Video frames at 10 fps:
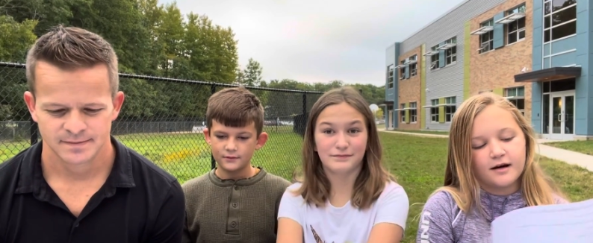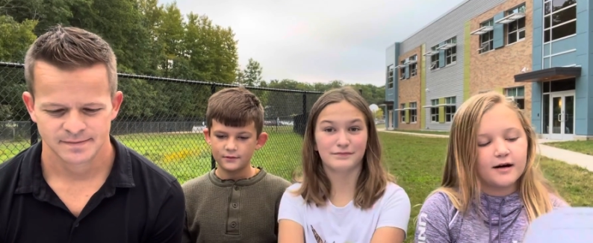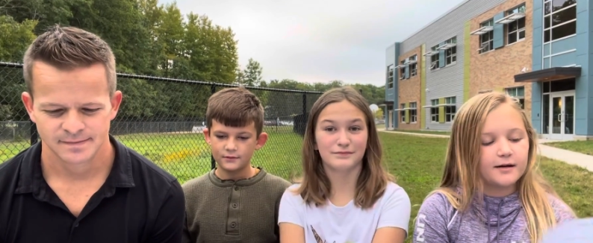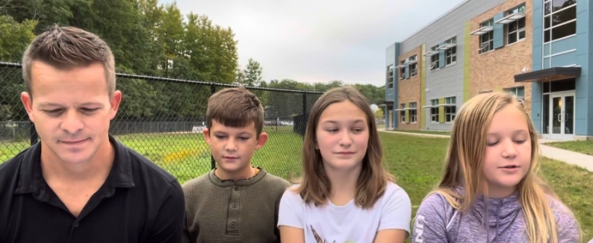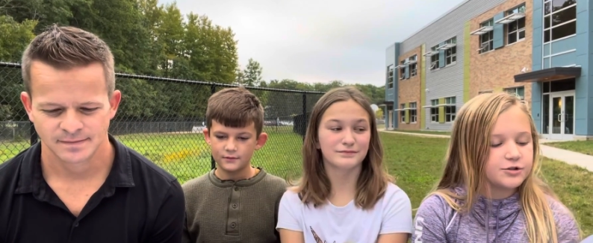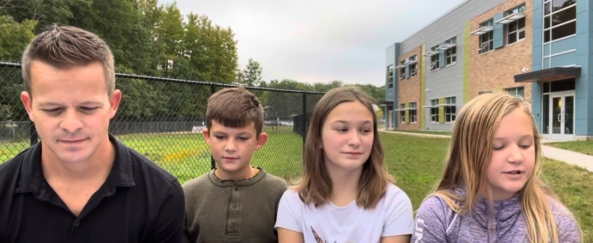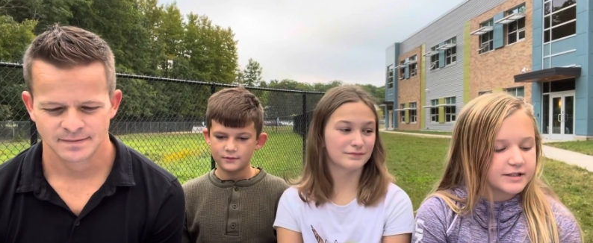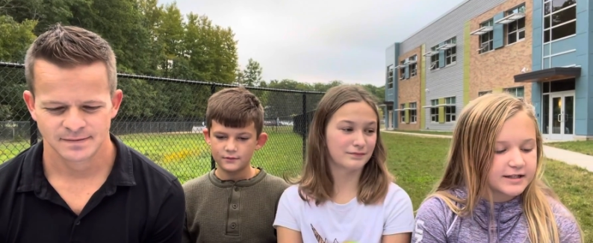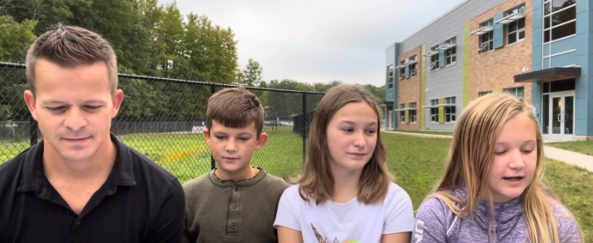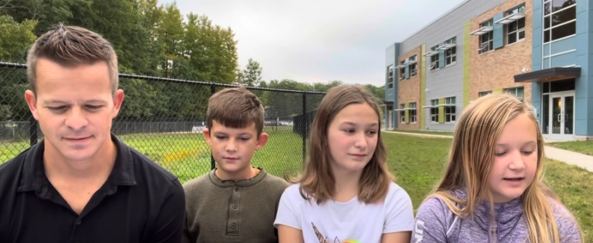Speaker 1: um, to
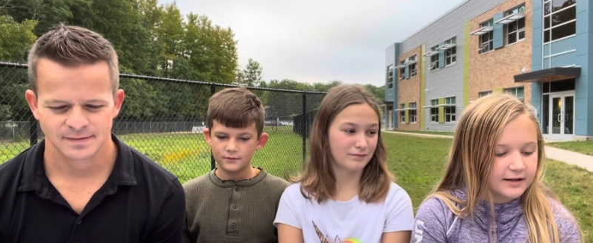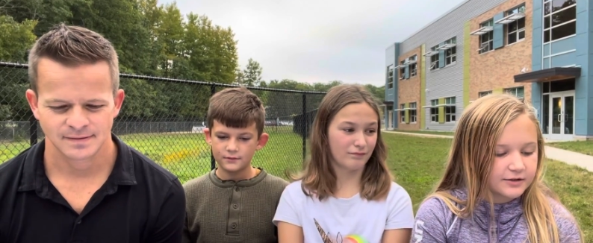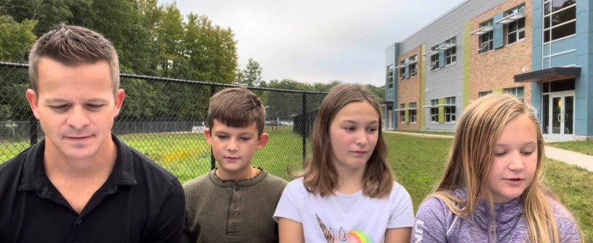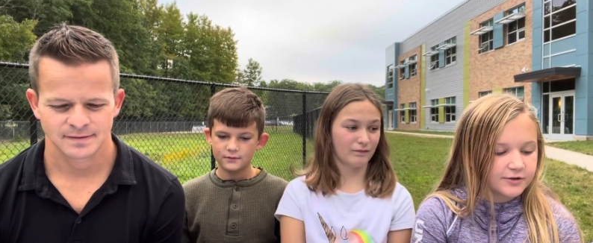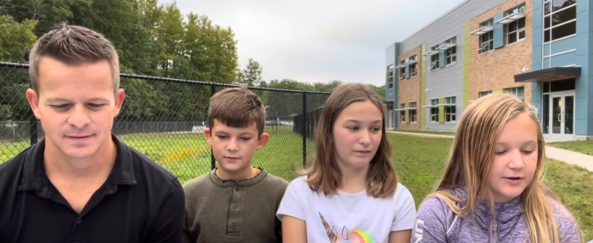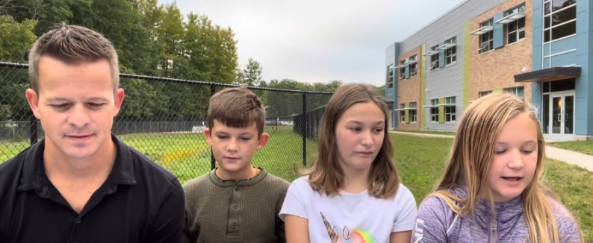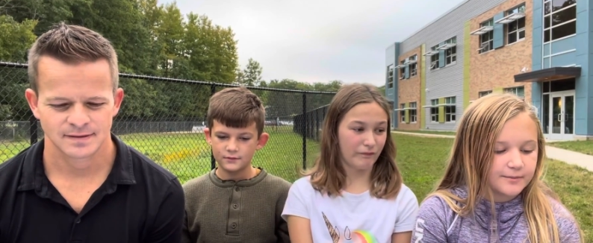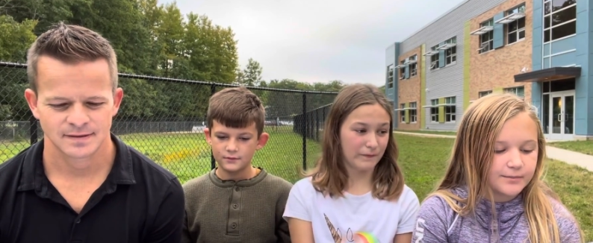the second and third grade